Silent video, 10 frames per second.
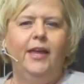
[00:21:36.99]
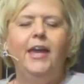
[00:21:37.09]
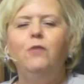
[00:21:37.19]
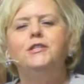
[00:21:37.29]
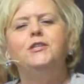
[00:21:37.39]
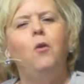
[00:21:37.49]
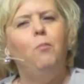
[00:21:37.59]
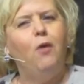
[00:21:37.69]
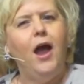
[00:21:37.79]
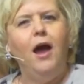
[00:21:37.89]
he was so
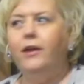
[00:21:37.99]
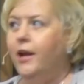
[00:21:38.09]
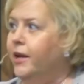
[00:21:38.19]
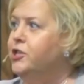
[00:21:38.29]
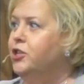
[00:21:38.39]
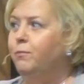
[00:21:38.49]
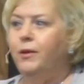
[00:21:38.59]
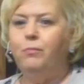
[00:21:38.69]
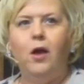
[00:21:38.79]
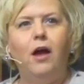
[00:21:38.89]
proud, and he should
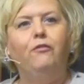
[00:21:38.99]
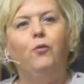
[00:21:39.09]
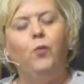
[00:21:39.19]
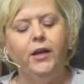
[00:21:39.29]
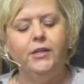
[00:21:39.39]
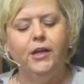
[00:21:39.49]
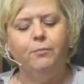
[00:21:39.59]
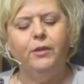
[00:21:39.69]
be proud for what he did,